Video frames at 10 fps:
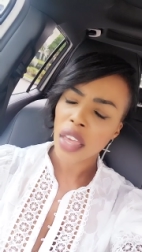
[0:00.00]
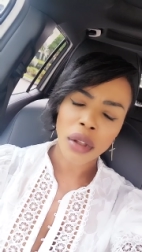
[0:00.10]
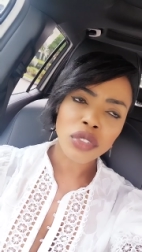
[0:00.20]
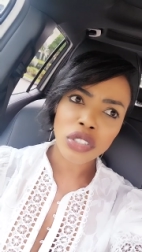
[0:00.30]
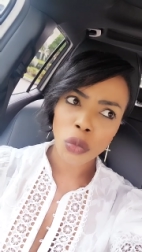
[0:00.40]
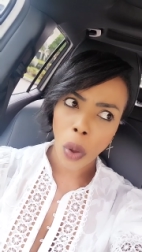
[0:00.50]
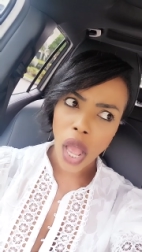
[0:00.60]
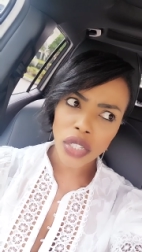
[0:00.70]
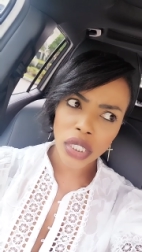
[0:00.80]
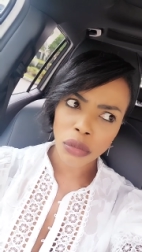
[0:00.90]
And I'm just
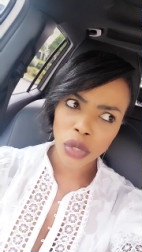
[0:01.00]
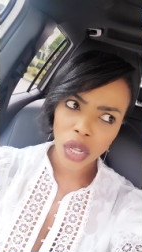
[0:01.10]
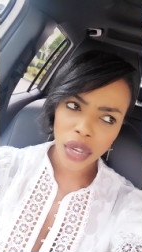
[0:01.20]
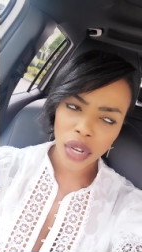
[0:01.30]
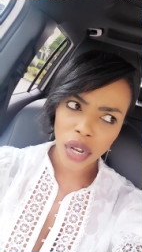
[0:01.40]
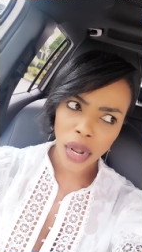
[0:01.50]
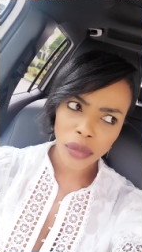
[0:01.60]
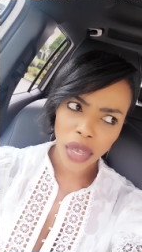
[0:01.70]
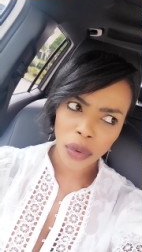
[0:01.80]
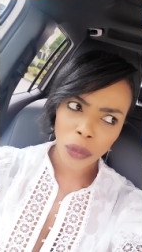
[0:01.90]
watching, I'm looking, and
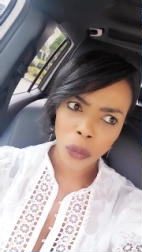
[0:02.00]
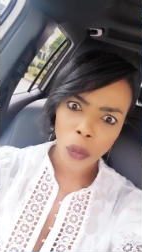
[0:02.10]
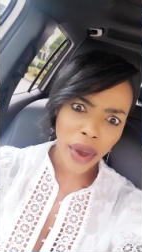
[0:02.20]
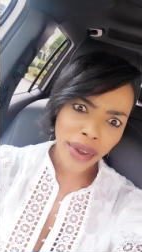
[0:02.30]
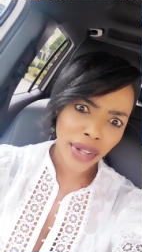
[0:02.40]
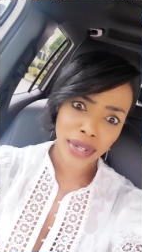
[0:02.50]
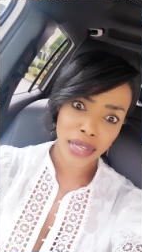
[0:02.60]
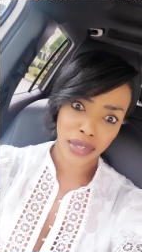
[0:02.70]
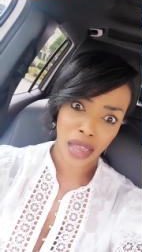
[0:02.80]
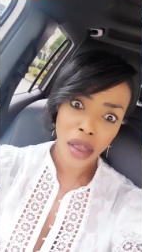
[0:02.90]
I'm like, where did
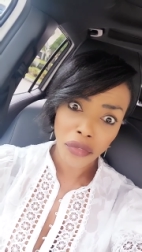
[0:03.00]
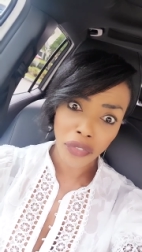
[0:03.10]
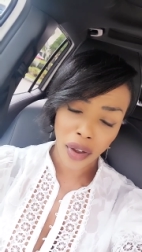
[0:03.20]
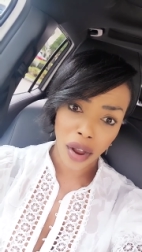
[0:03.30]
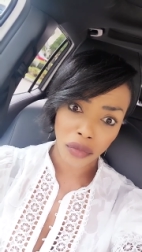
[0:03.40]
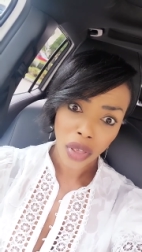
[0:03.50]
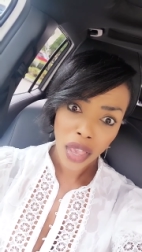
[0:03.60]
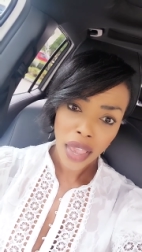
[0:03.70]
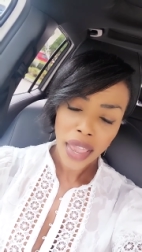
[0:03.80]
this come from?